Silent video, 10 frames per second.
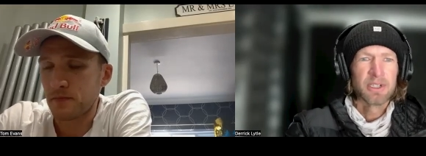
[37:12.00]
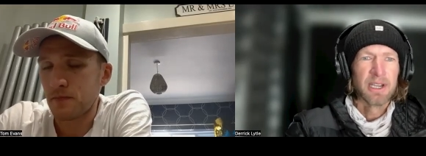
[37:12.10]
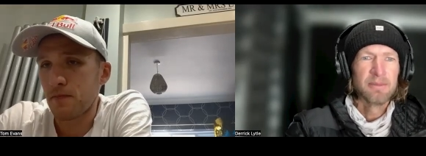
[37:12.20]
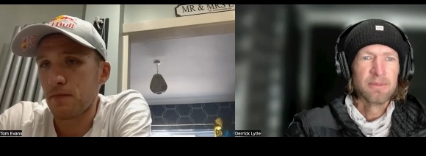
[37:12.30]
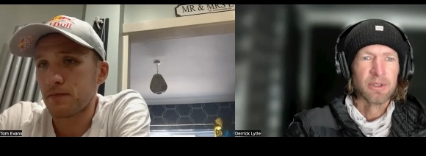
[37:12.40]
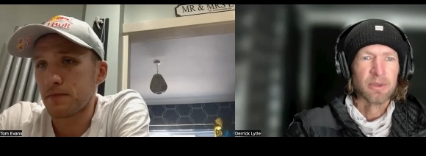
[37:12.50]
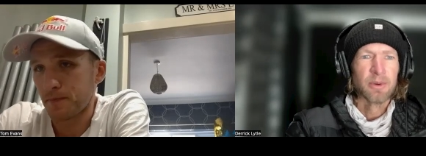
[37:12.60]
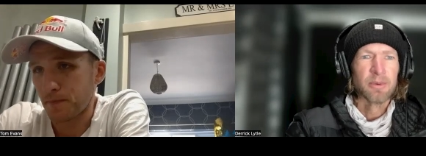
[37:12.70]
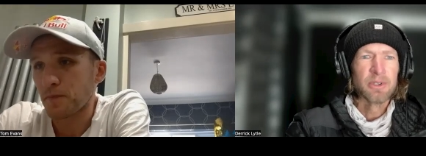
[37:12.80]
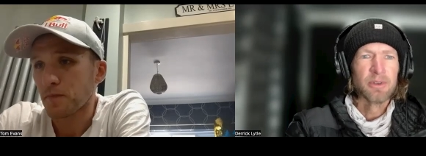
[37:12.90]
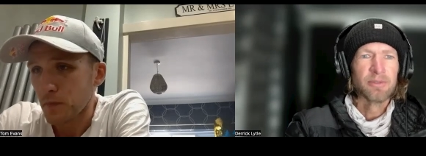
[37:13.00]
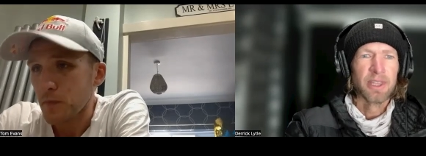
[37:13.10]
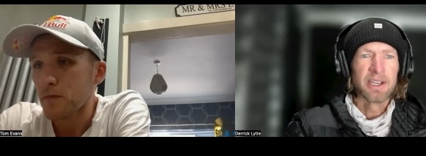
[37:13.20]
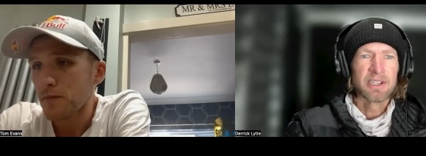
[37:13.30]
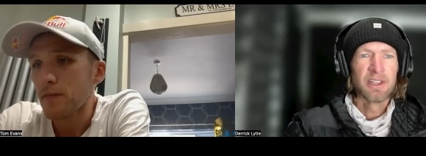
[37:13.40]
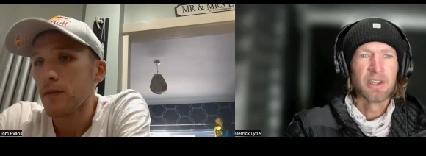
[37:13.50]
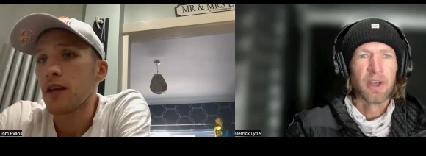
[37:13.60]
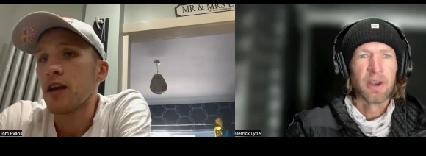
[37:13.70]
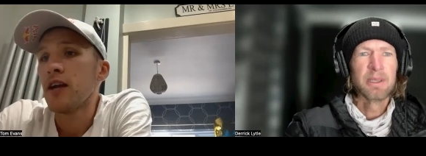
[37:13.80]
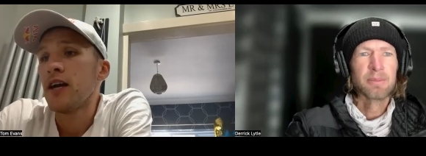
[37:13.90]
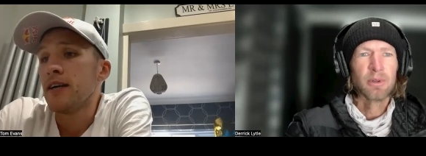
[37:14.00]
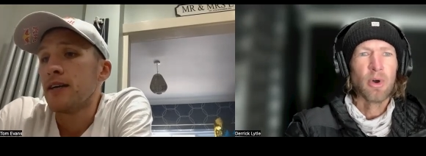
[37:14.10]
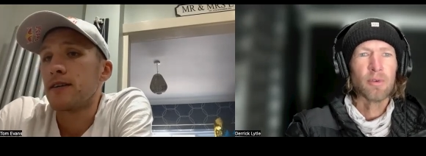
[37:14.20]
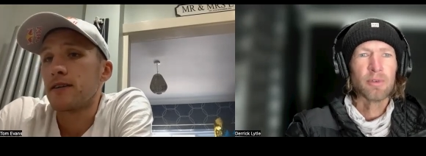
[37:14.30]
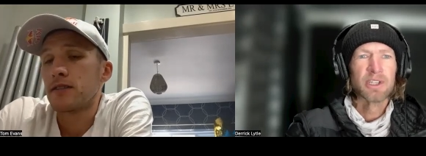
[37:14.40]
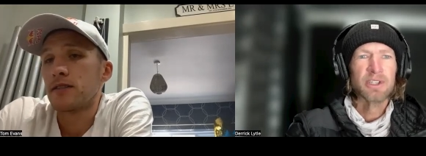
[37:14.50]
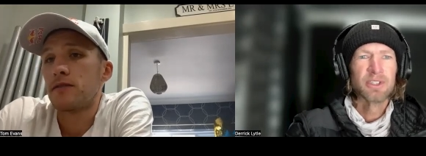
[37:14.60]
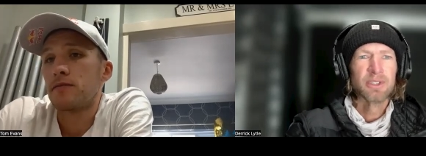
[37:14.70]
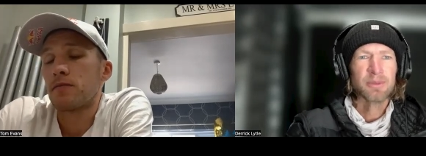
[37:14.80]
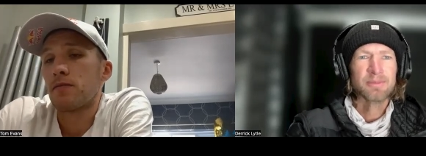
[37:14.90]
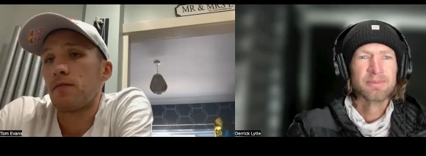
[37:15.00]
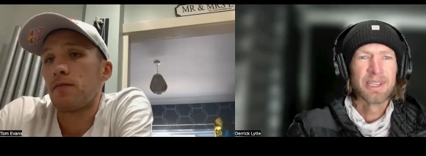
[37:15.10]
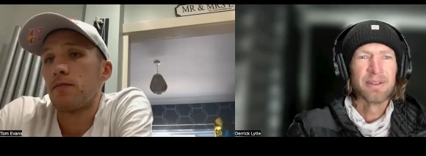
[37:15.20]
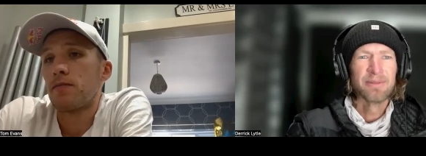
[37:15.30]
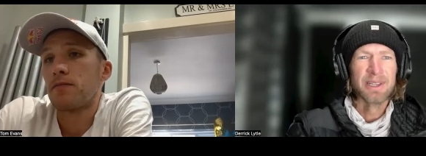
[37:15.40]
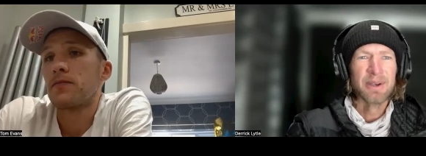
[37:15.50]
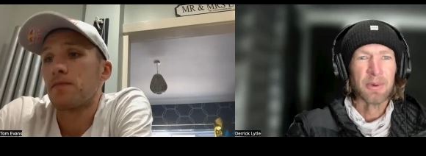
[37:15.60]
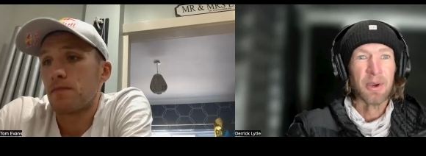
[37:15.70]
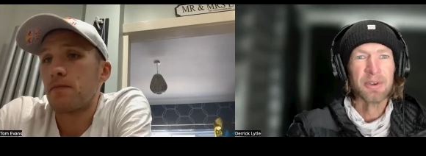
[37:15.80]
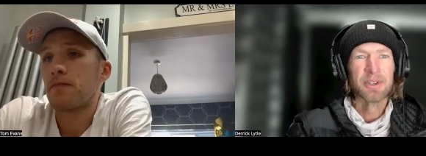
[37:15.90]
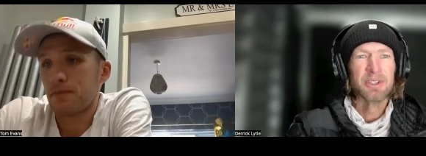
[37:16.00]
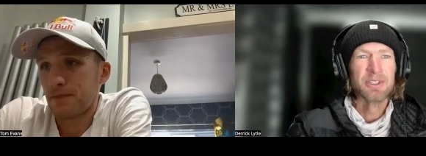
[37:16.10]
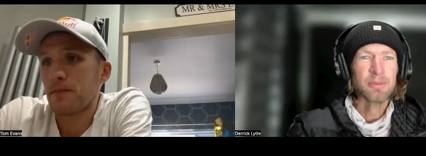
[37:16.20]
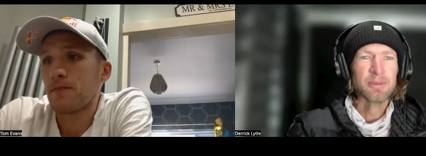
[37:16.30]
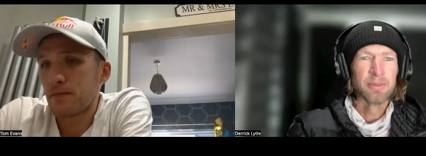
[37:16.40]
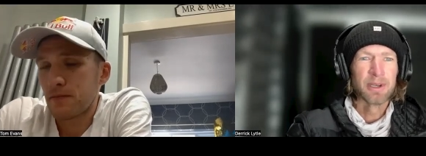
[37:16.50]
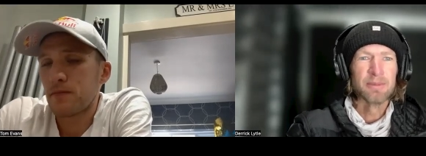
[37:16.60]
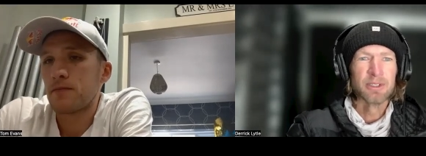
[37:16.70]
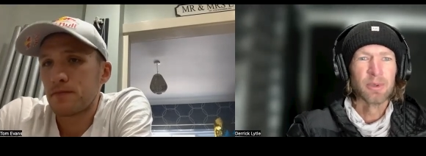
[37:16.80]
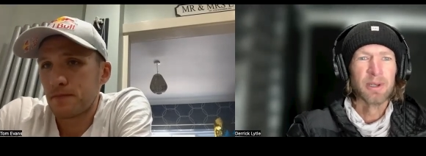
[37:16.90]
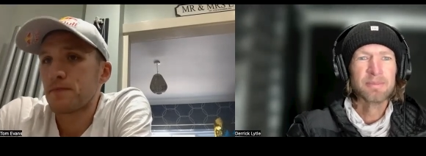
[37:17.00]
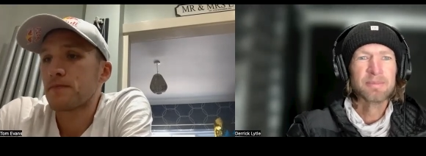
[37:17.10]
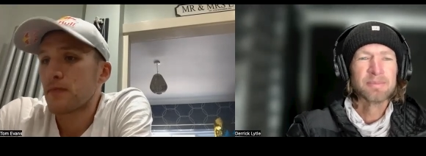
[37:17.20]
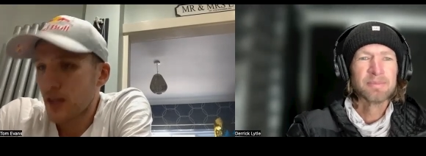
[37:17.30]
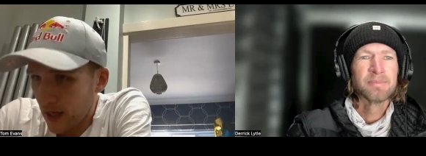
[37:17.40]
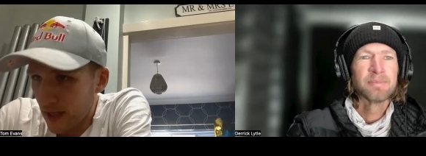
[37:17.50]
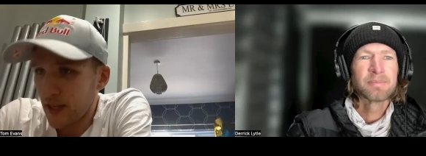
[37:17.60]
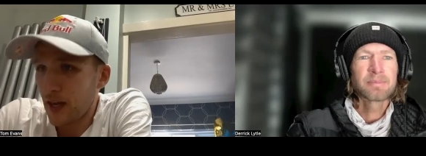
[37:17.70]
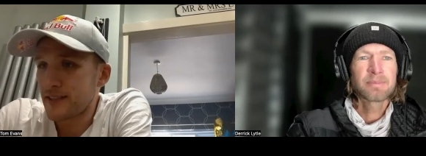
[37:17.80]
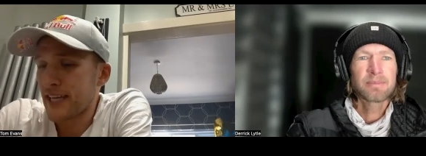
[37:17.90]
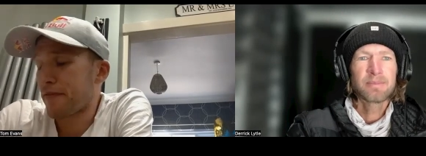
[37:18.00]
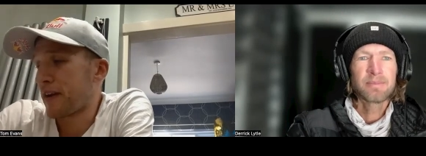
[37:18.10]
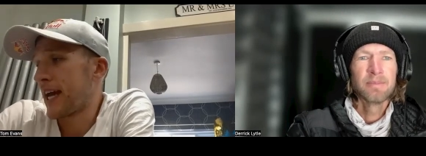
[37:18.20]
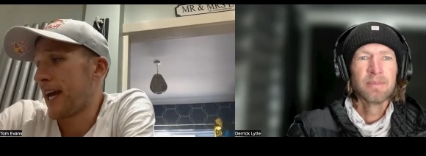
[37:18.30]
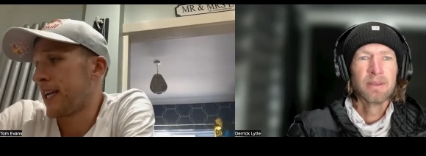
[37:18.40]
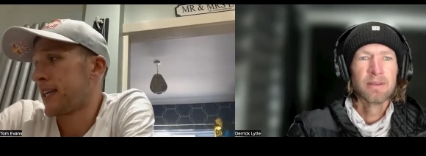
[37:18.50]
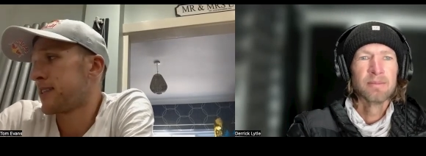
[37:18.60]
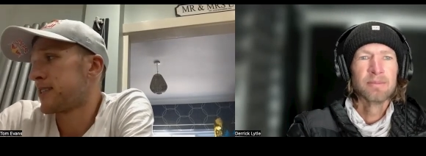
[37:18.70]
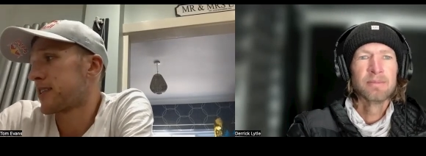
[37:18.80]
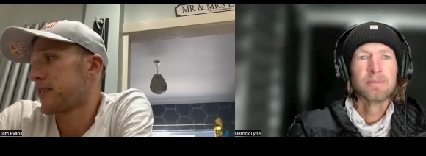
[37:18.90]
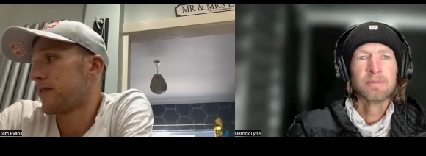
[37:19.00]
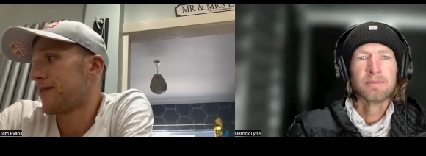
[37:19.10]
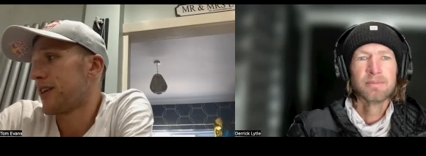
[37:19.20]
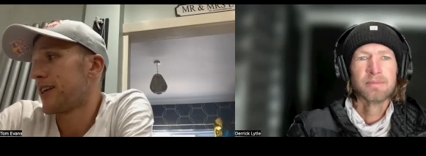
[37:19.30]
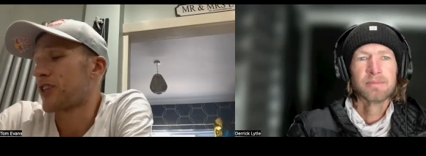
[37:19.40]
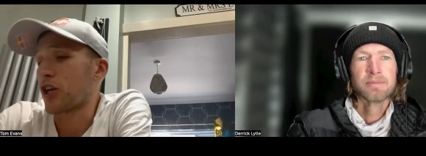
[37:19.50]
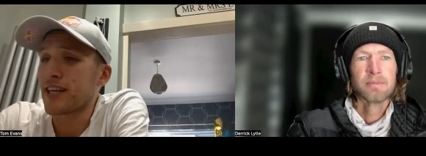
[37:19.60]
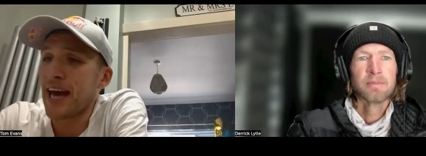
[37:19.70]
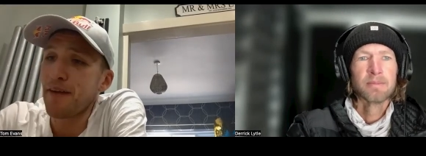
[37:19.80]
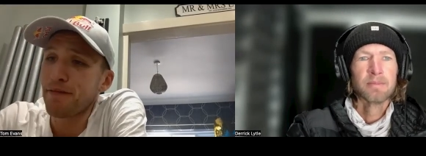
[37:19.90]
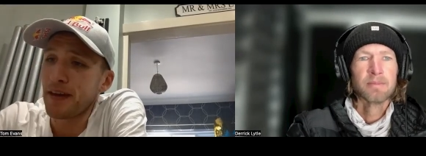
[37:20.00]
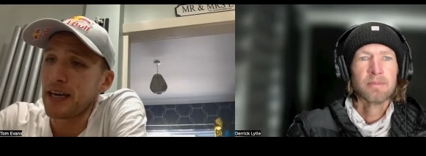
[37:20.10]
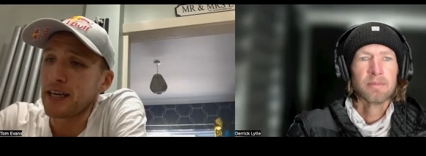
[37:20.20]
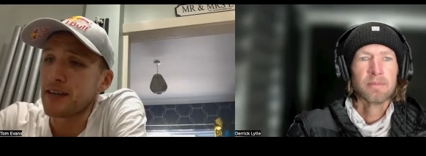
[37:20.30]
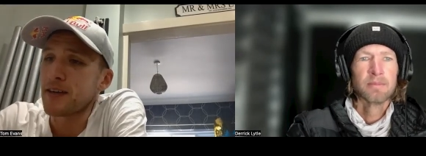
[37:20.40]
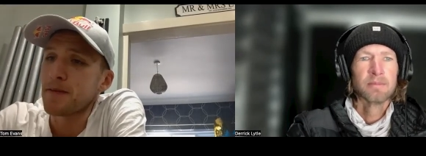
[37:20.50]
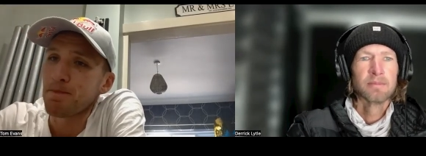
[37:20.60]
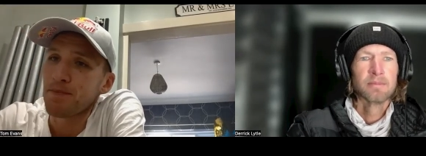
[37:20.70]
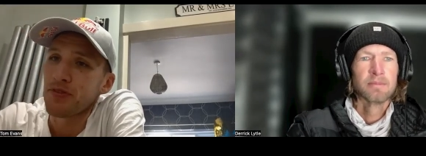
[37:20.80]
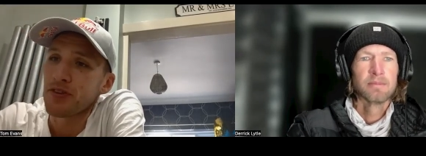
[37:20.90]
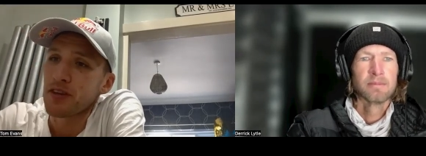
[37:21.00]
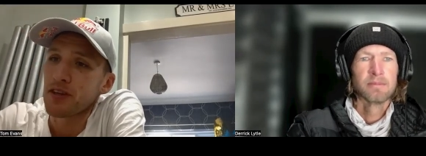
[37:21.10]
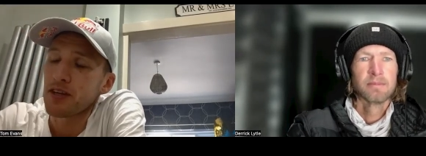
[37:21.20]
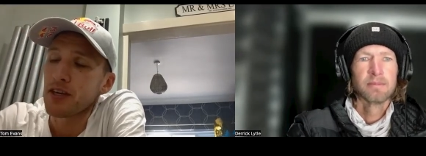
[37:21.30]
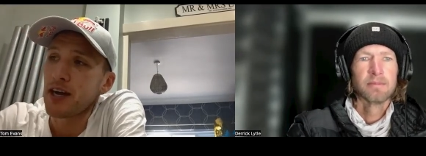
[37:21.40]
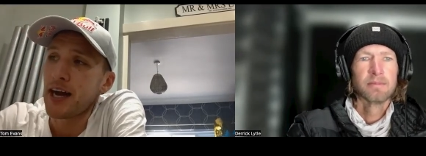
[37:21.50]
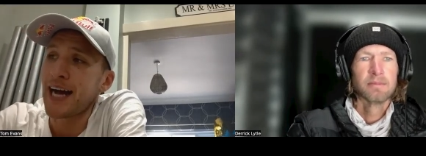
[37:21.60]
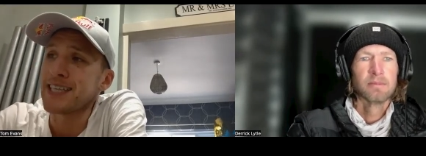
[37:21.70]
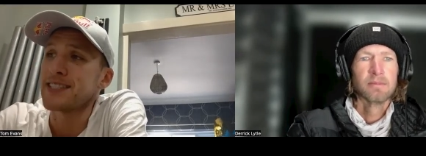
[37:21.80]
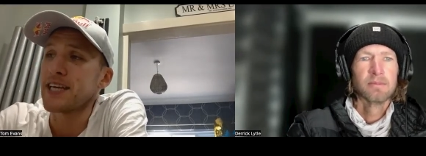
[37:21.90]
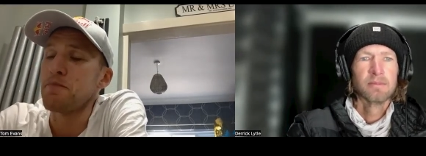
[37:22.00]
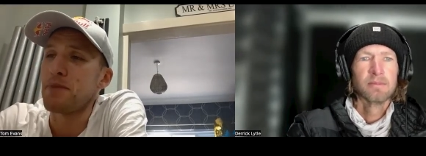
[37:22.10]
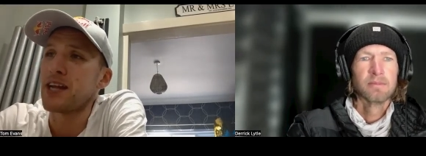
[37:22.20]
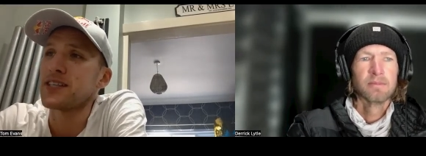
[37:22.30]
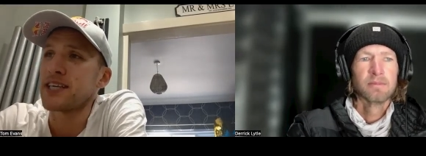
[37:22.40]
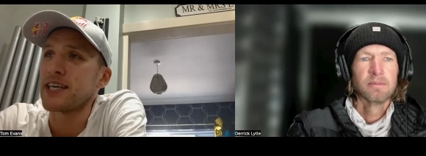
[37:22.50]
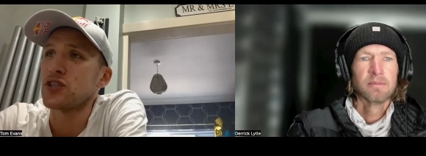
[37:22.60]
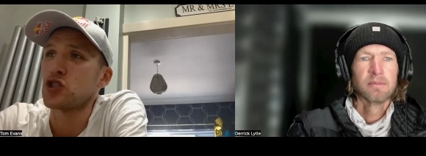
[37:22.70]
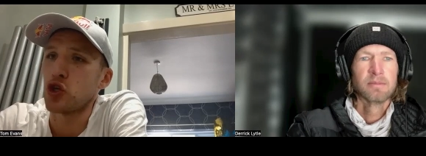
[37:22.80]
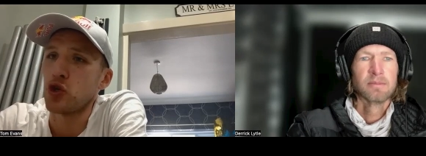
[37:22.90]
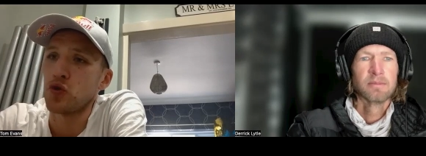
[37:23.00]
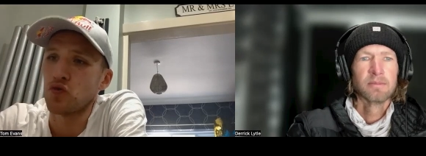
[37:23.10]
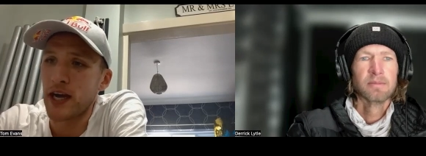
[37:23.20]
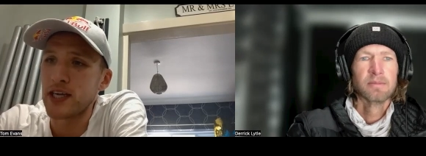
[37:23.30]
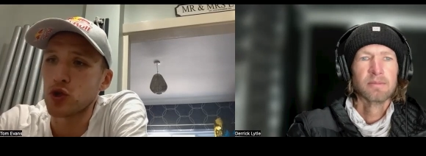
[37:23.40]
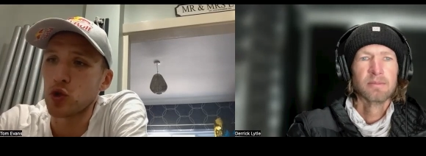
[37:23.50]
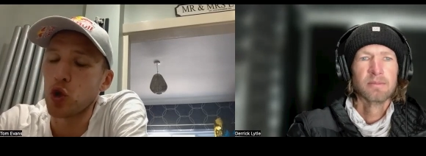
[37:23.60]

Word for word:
Speaker 1: times or what were you doing for that? Cuz I think a lot of people overconsume caffeine or underconsume sometimes as well.
Speaker 2: Definitely. And so caffeine has the ability to raise your